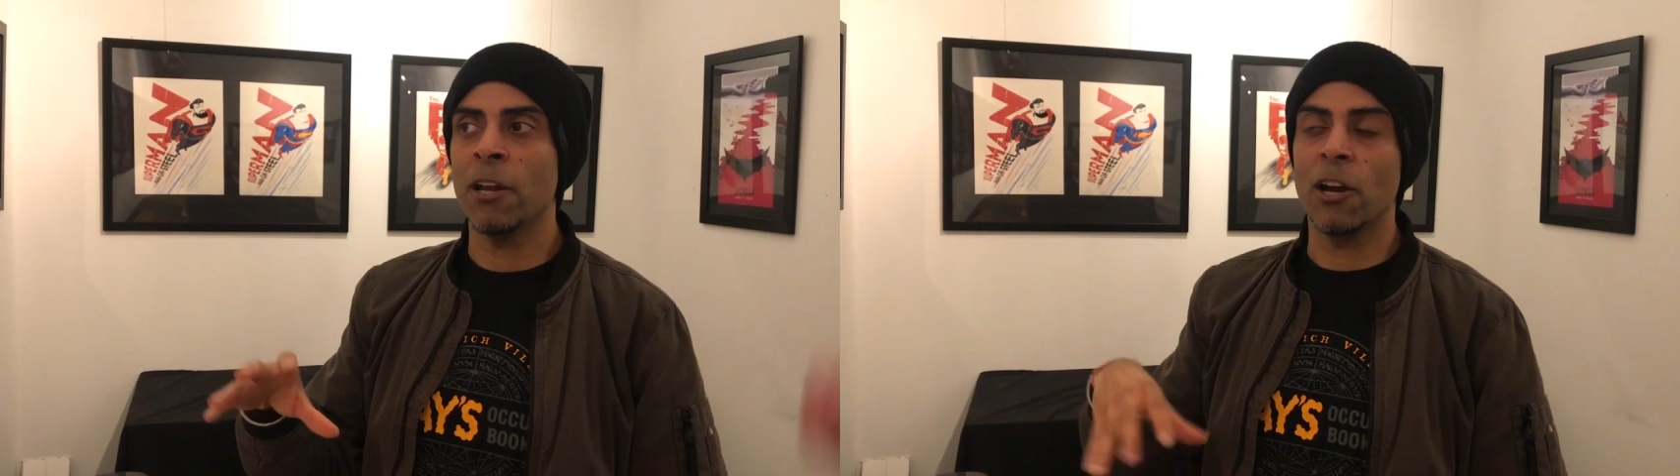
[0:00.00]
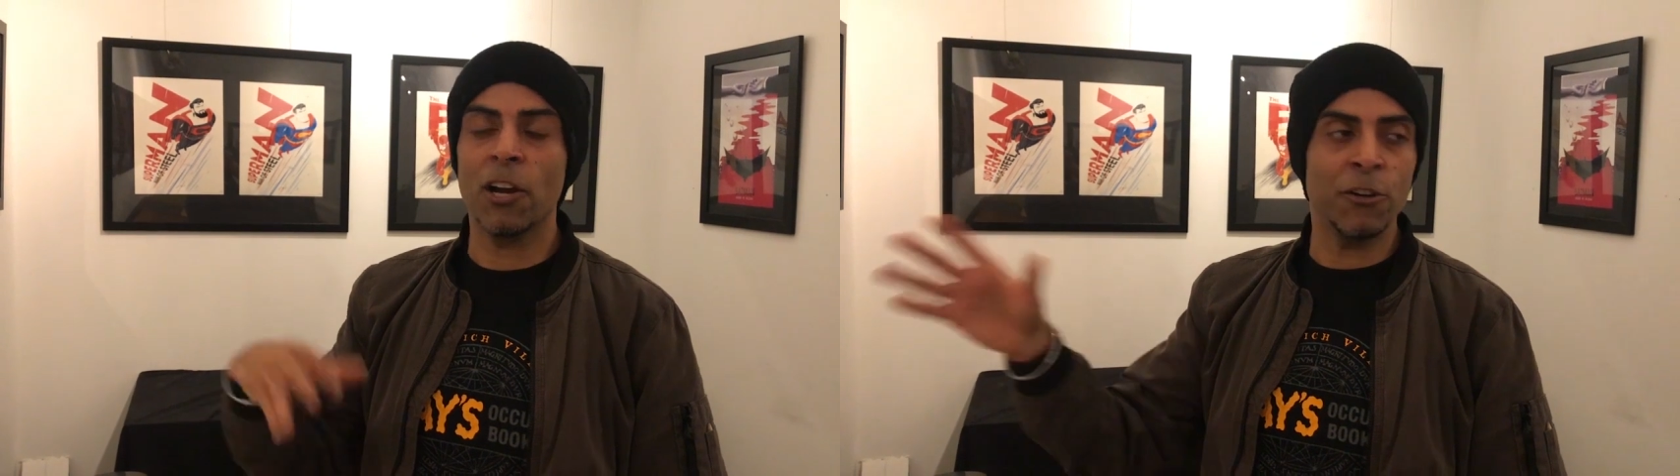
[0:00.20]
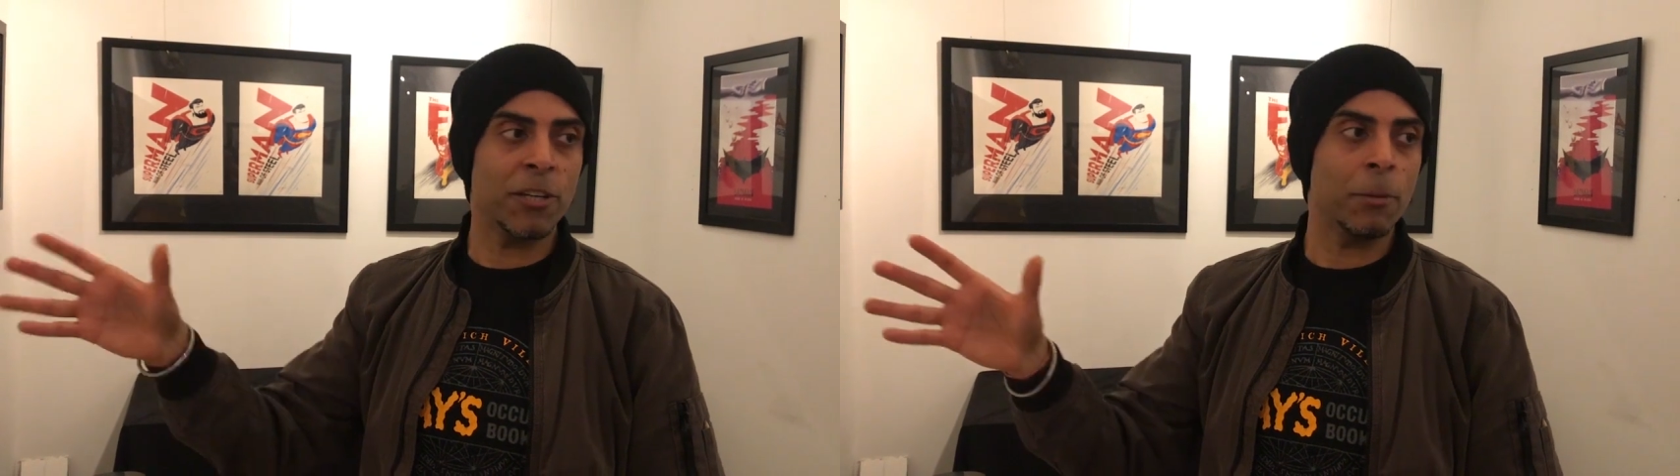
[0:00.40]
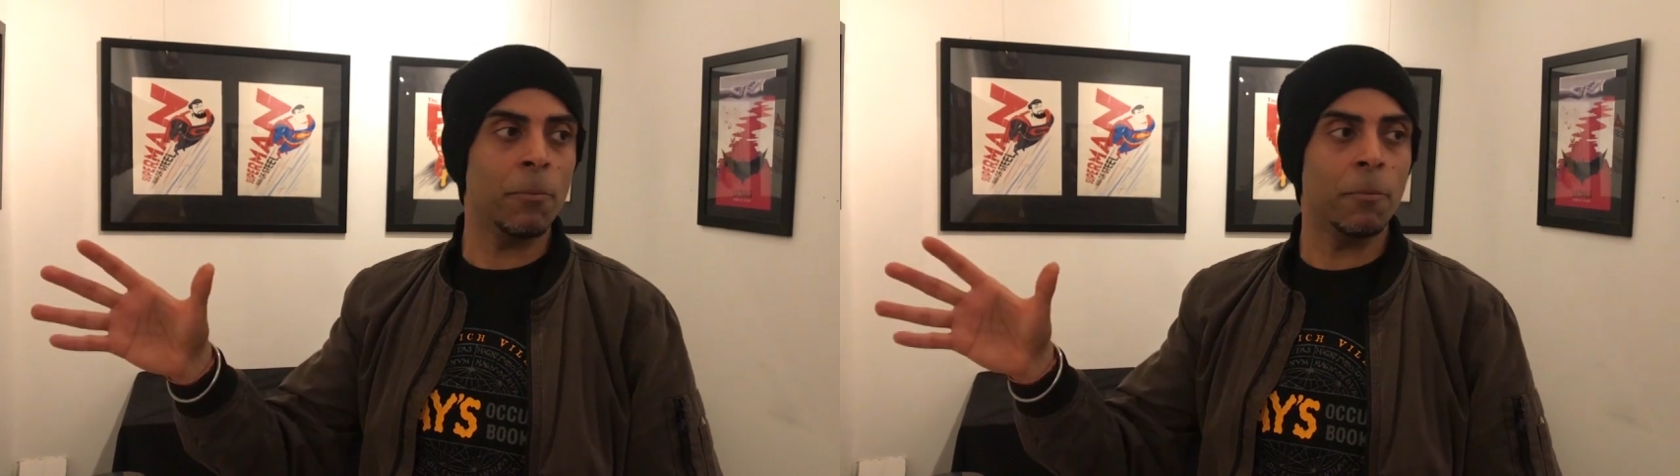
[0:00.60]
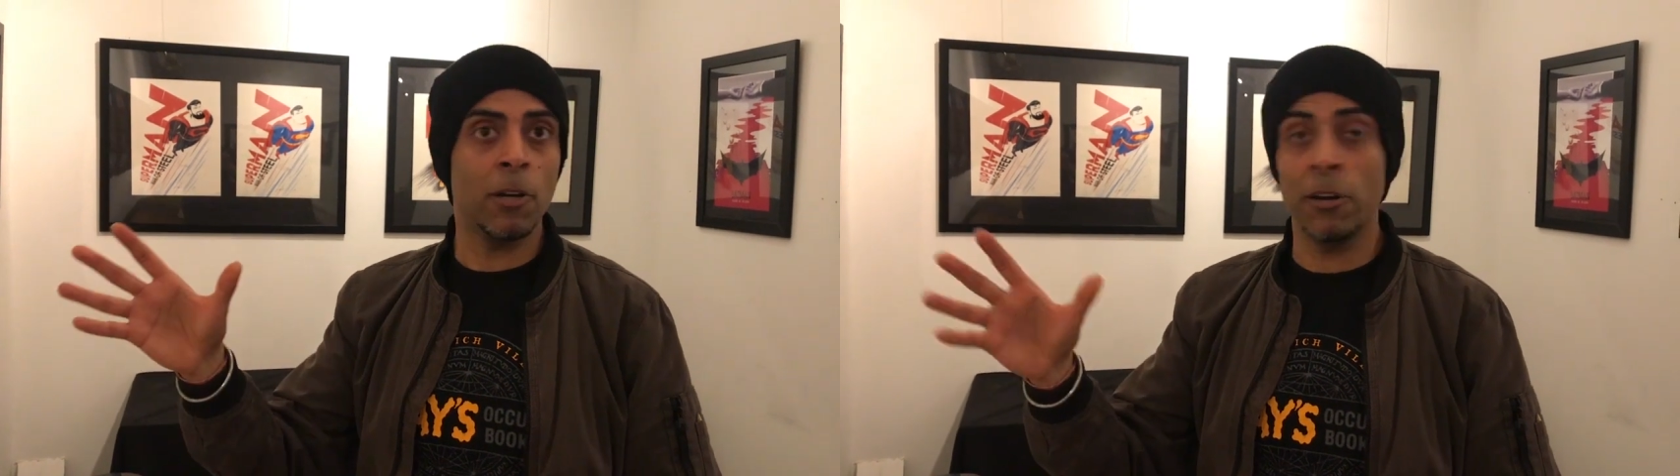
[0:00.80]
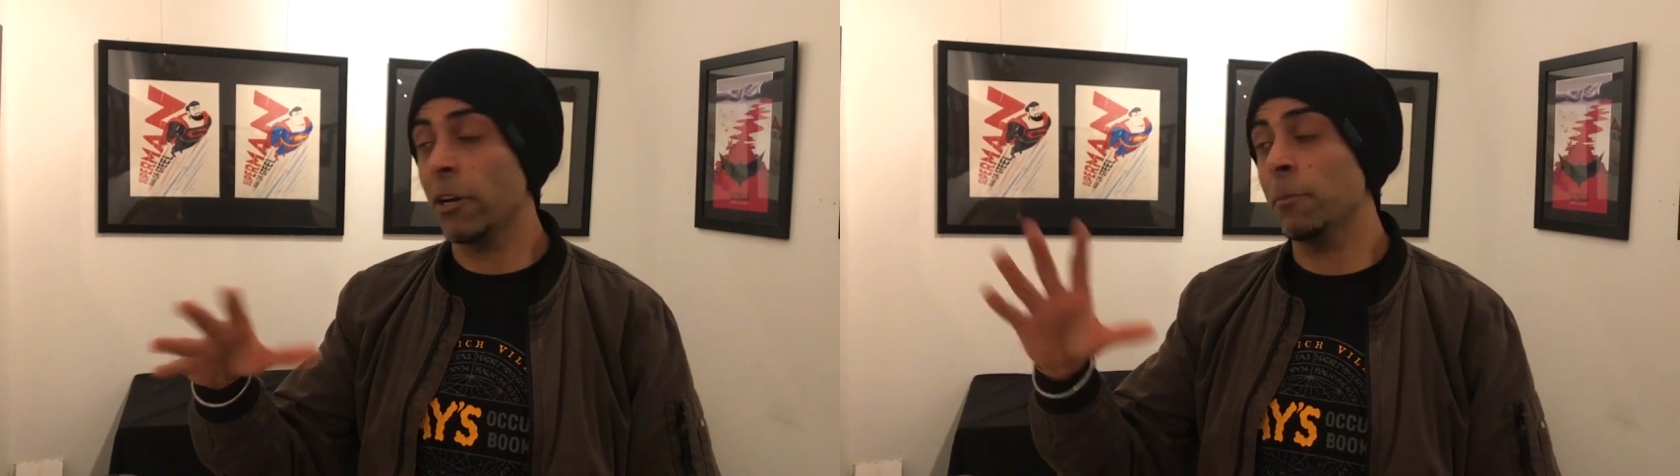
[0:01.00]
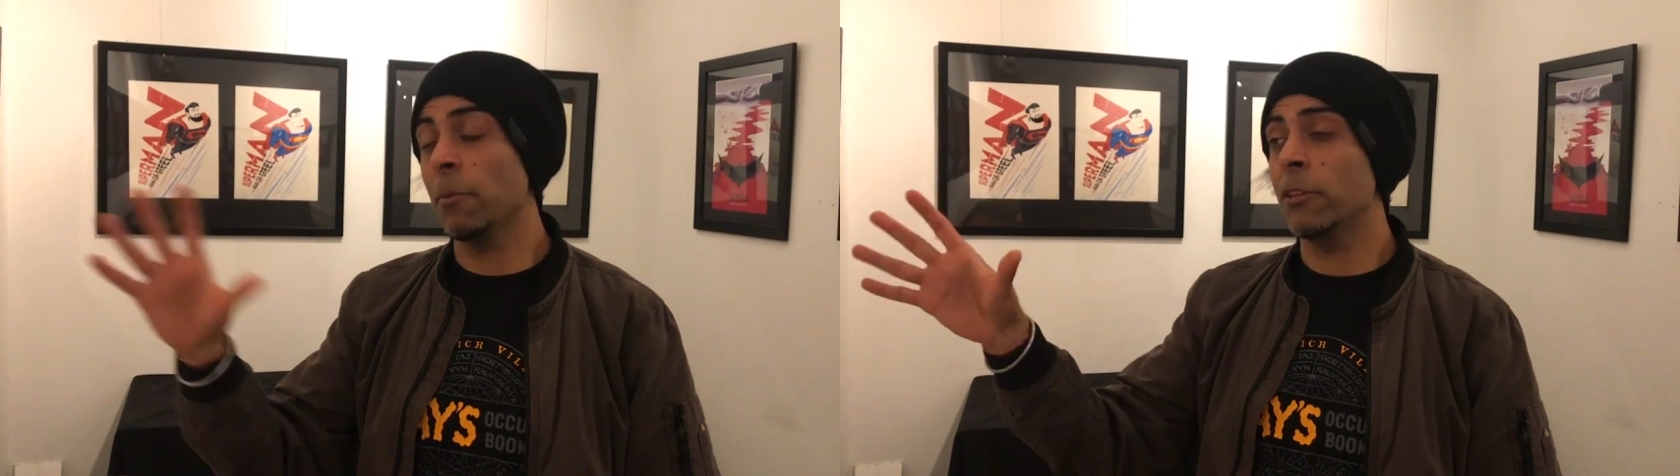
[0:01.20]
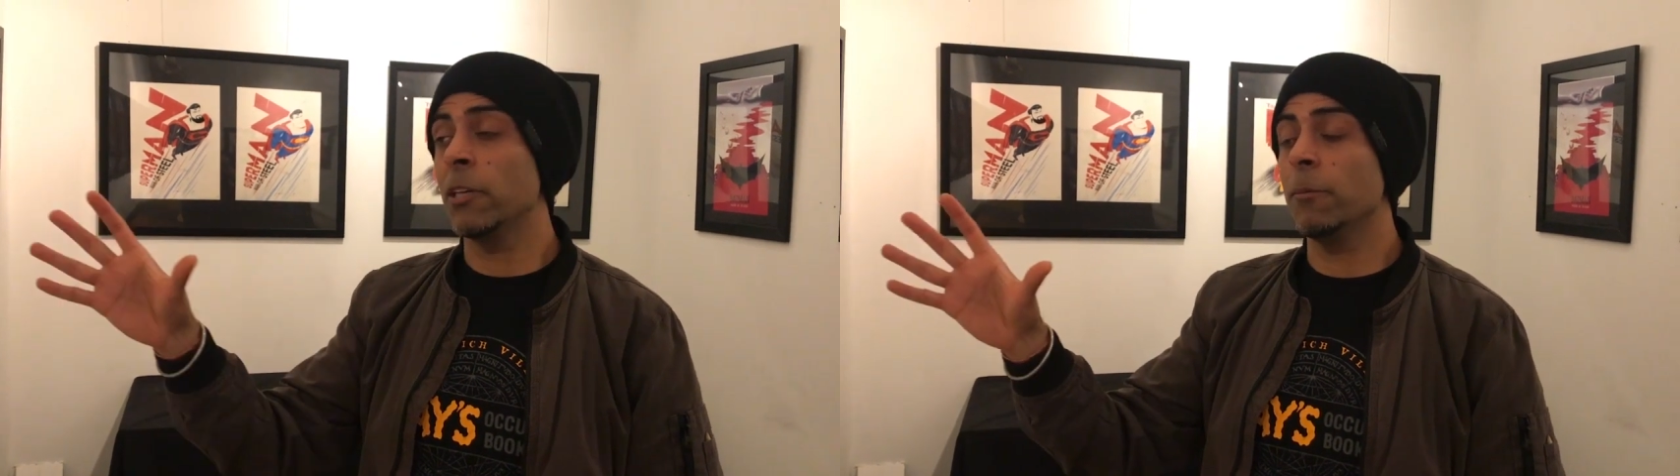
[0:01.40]
got contacted
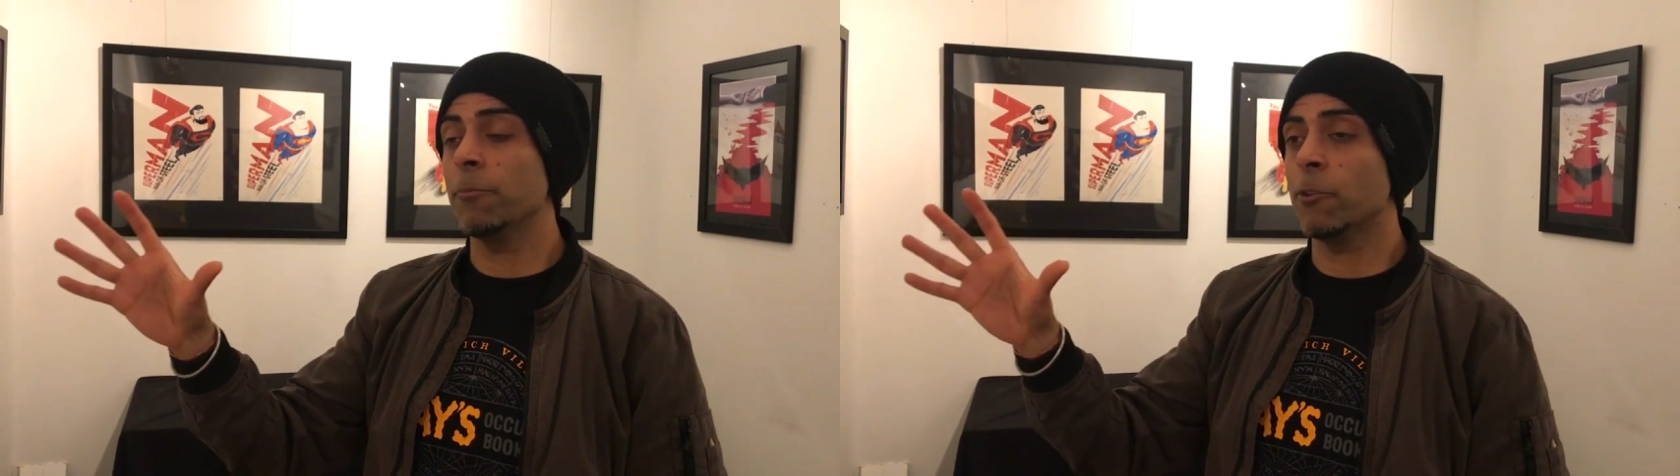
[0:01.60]
by the